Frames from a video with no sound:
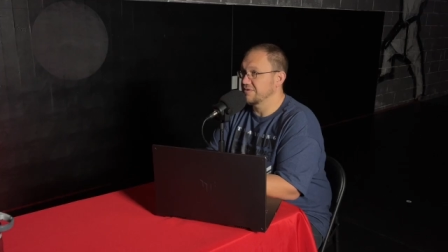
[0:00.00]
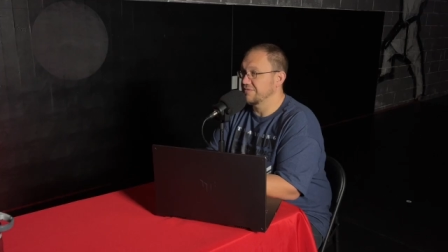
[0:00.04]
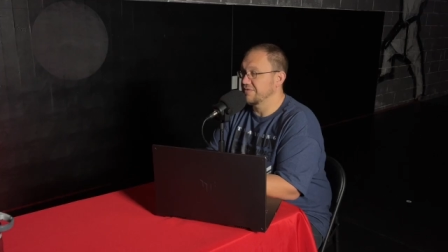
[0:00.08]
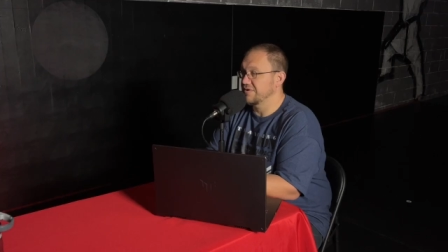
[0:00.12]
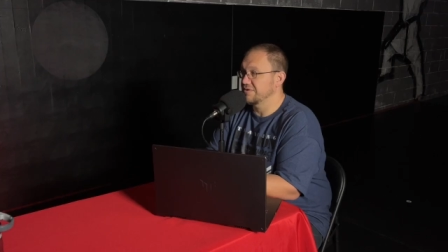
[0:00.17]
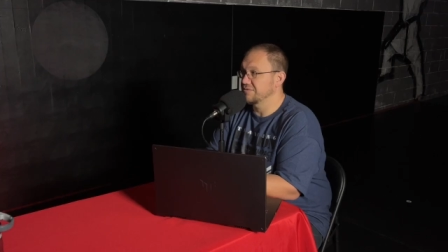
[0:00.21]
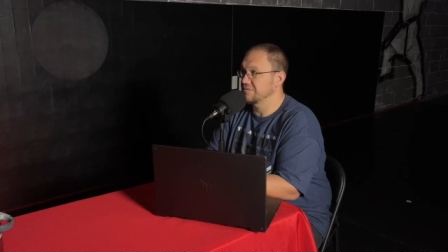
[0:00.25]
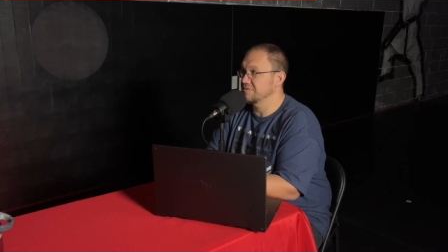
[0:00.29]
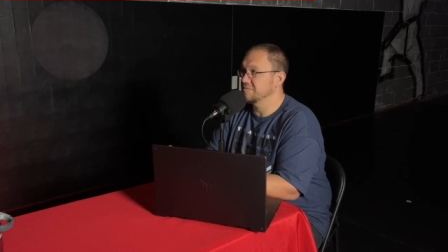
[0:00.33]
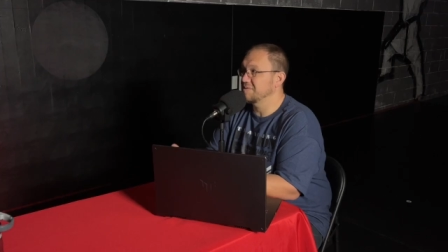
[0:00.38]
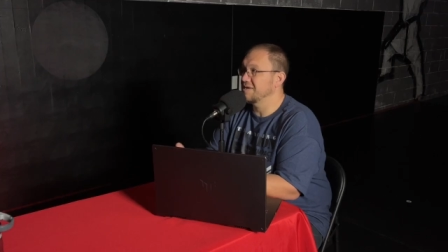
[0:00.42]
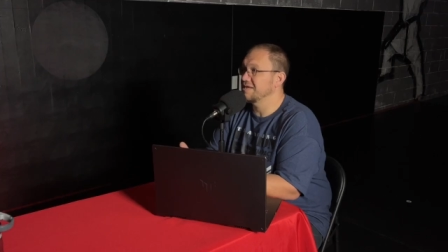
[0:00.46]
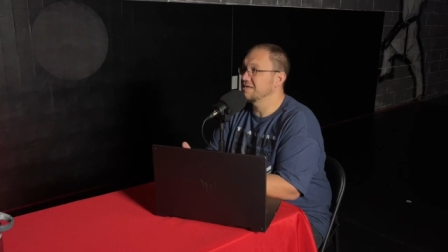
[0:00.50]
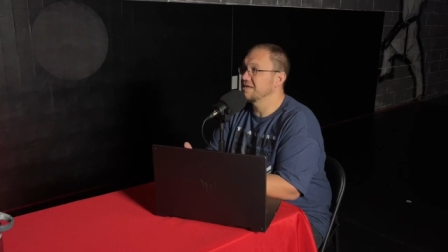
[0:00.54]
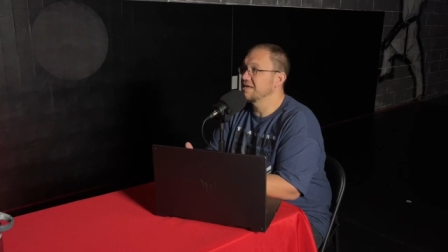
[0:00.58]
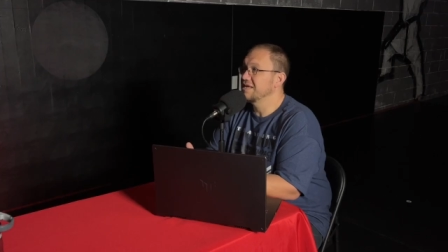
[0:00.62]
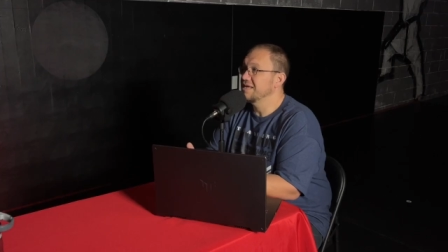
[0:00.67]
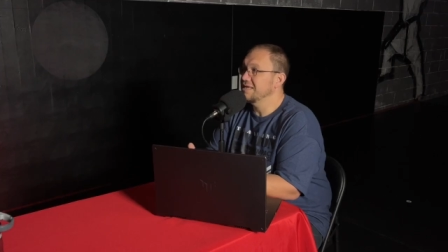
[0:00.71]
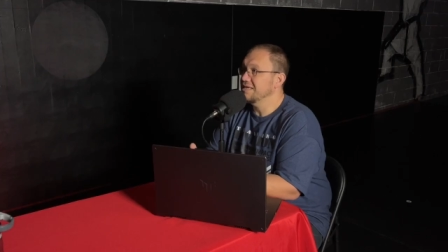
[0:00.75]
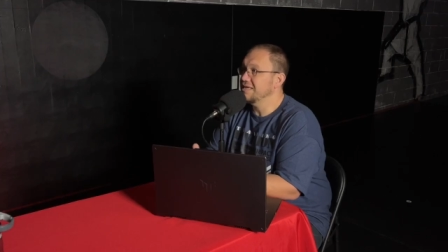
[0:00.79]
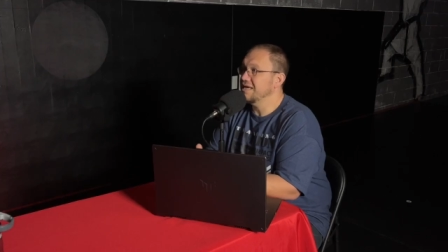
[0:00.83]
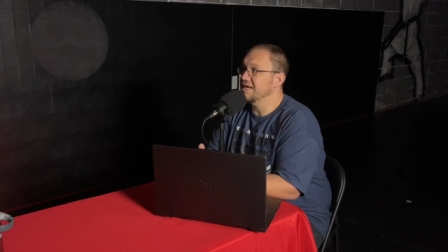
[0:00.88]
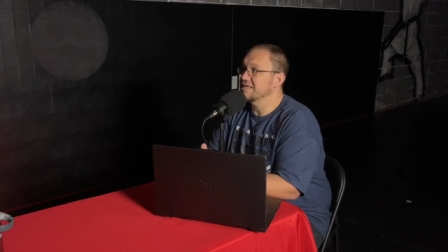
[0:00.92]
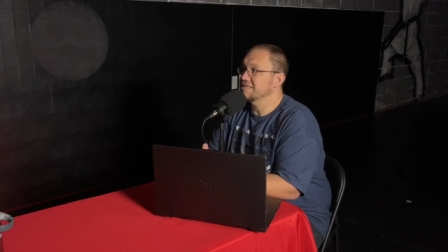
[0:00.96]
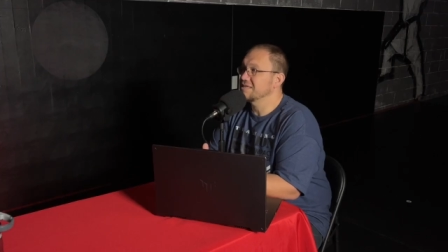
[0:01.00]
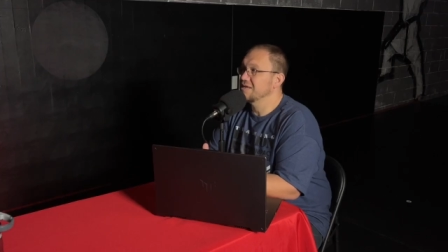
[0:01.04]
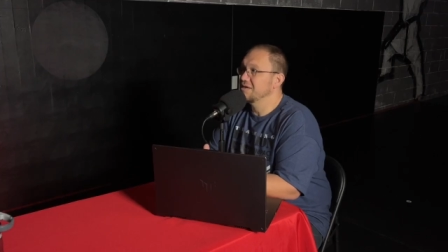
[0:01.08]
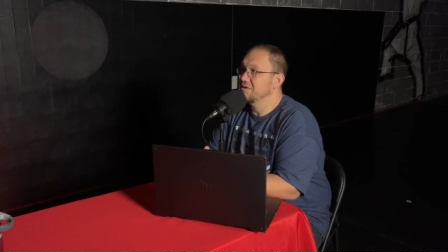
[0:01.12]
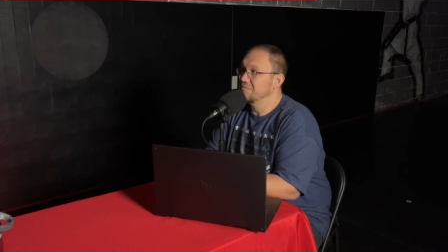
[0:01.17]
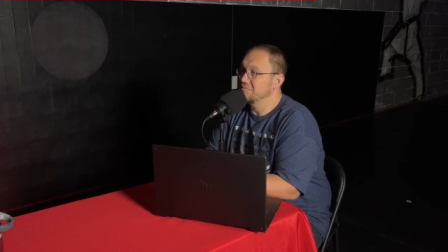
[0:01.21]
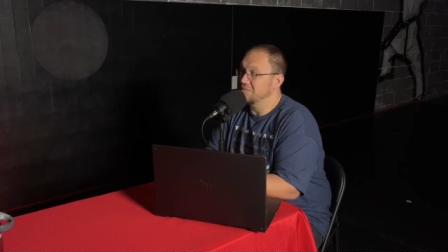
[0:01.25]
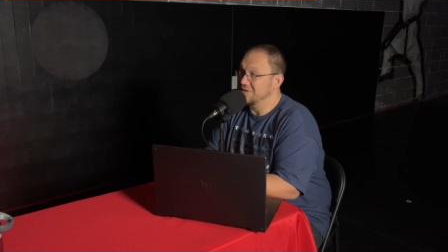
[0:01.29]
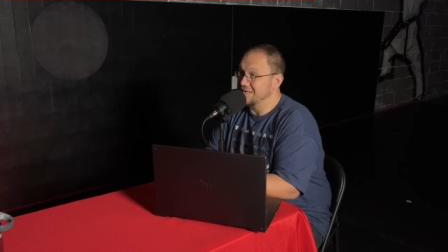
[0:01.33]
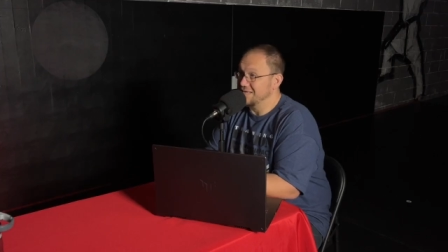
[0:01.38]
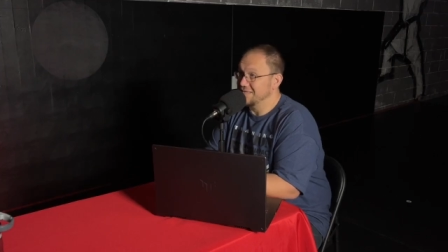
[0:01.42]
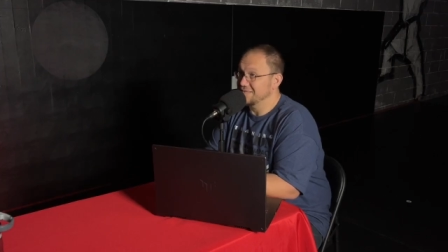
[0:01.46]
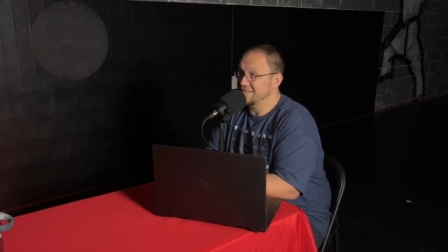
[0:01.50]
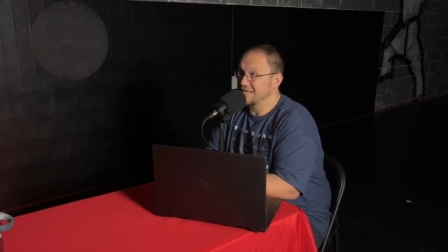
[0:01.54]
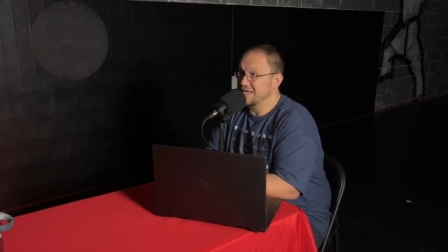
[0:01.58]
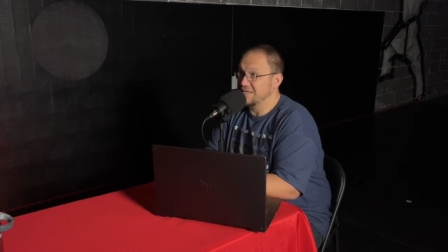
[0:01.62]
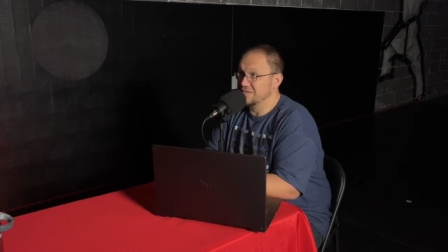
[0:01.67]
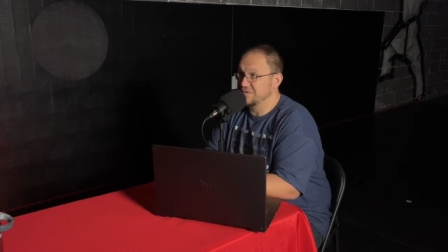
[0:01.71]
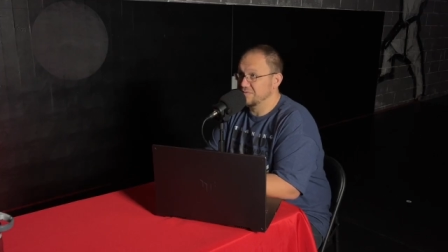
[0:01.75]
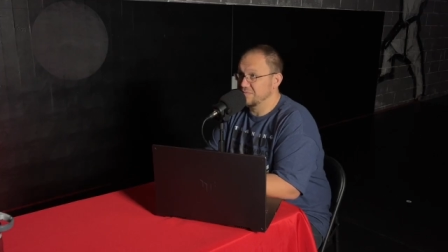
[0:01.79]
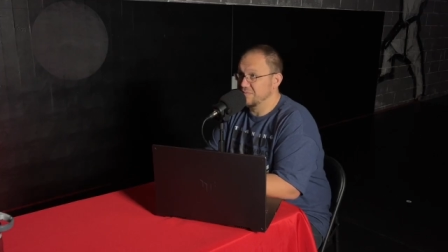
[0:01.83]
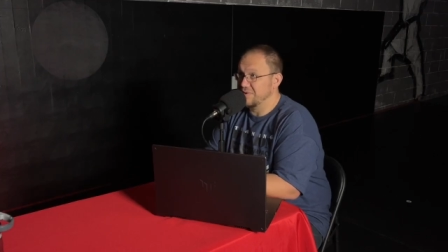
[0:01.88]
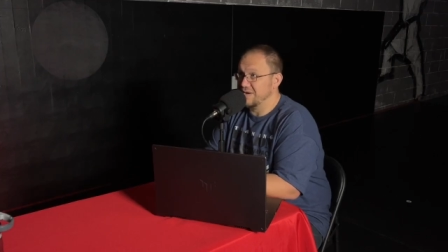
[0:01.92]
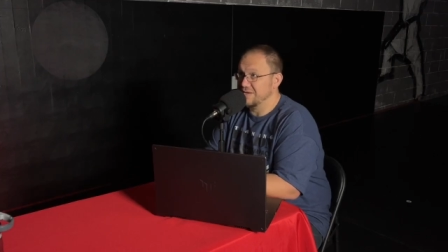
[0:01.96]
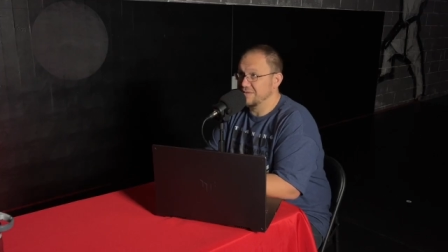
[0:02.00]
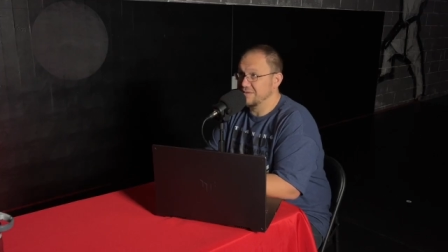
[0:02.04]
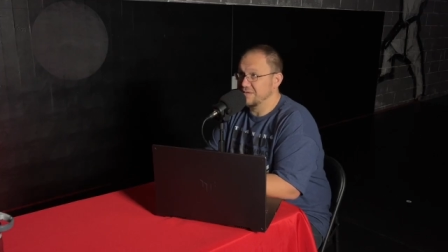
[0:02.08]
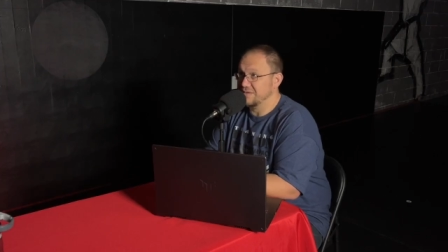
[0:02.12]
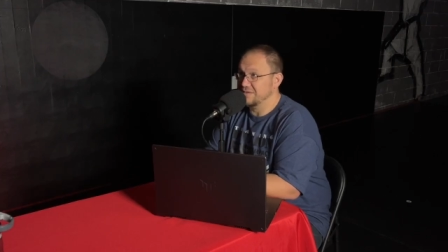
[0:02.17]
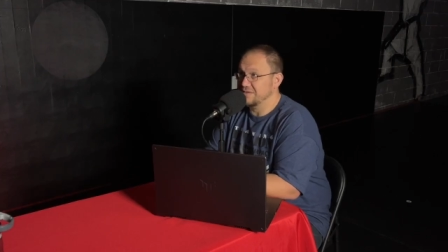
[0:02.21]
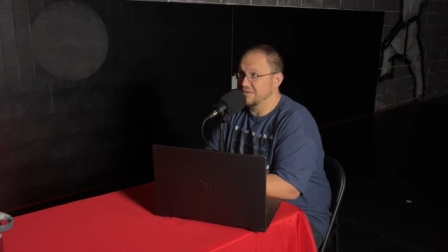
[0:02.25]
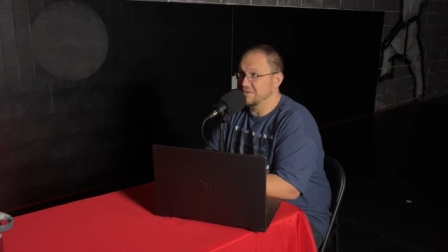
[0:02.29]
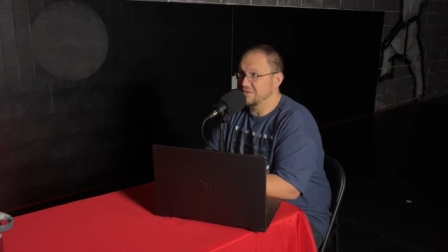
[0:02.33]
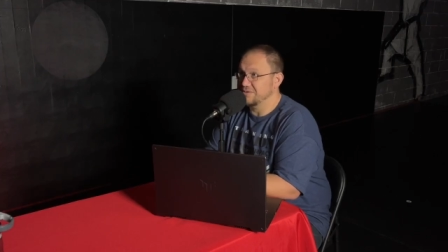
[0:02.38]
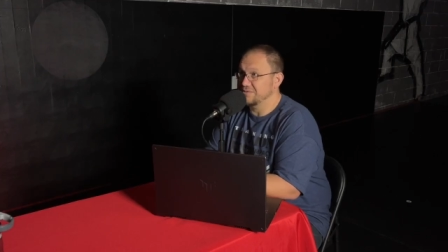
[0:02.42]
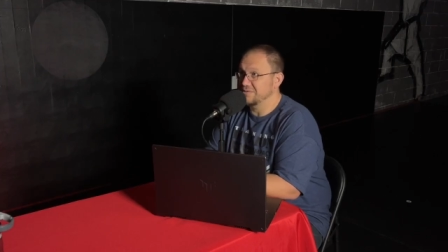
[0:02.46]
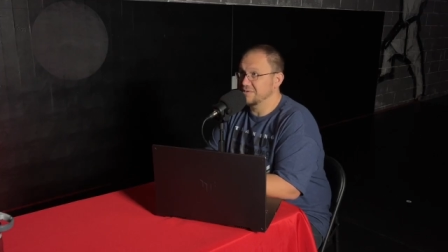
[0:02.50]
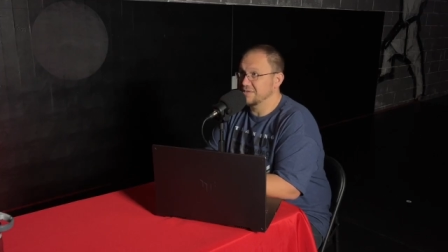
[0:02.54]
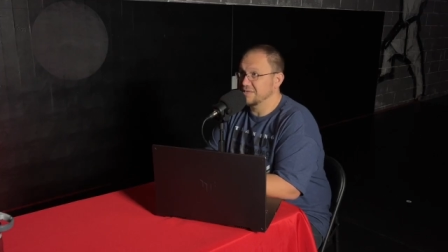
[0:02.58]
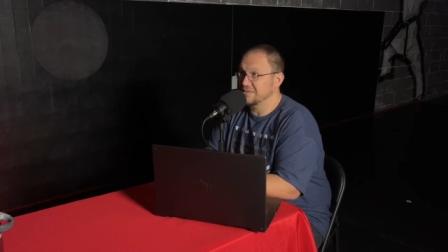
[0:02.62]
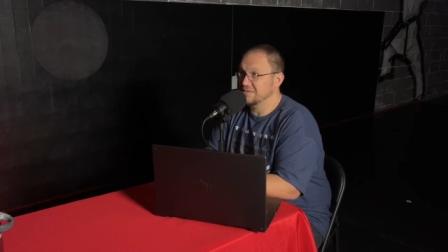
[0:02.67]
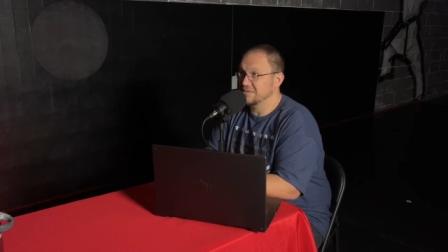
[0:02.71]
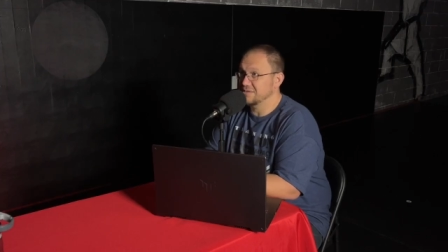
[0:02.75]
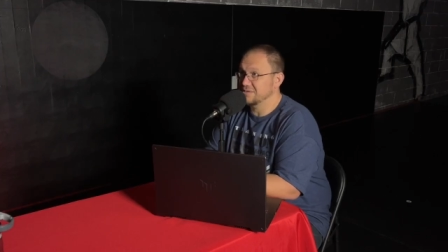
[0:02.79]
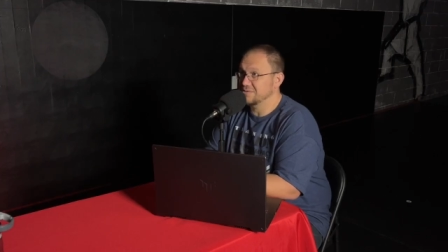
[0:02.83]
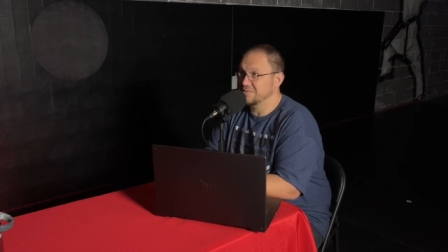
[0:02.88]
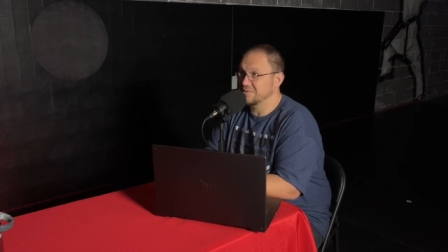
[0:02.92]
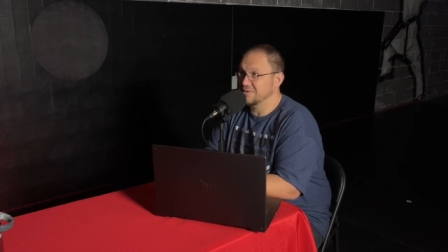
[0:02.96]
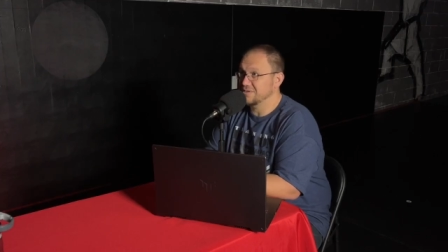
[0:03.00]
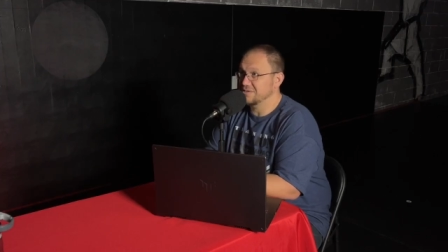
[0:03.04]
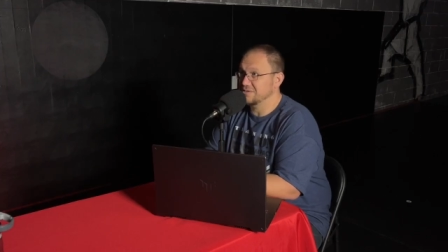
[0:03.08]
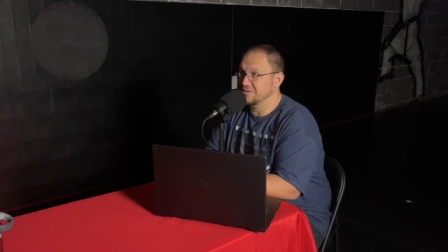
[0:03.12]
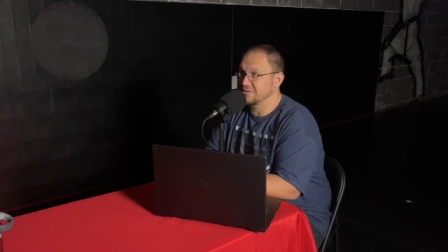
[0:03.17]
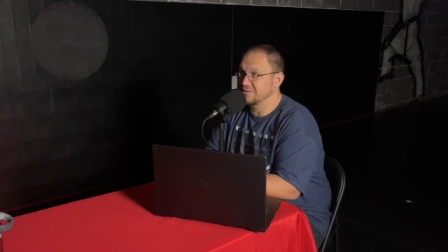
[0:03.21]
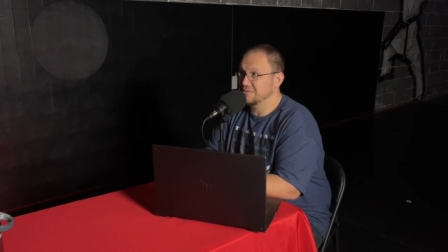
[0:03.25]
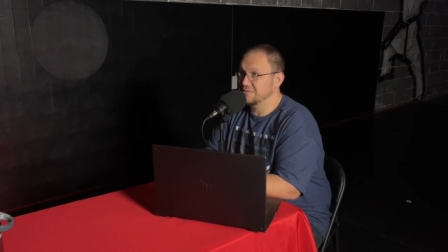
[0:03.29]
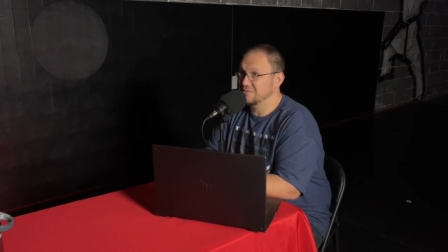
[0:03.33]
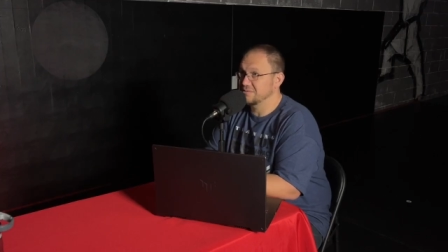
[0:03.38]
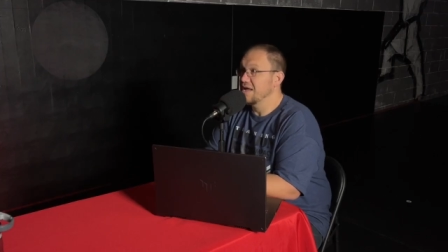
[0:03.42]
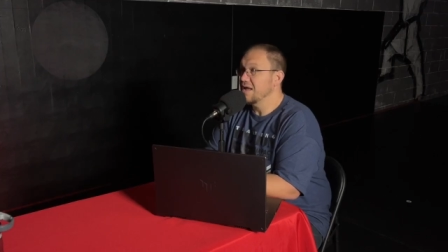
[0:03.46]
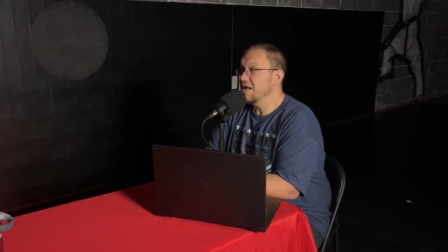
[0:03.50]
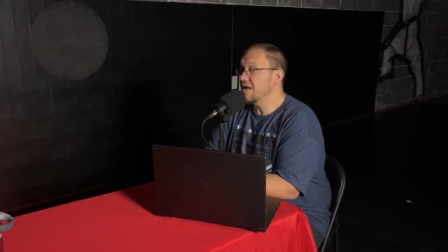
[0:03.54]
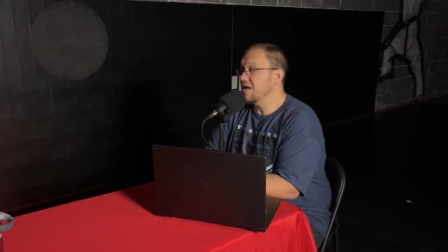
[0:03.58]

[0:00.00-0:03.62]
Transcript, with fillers: a phone response. Yes. But is that the right thing to do in that situation?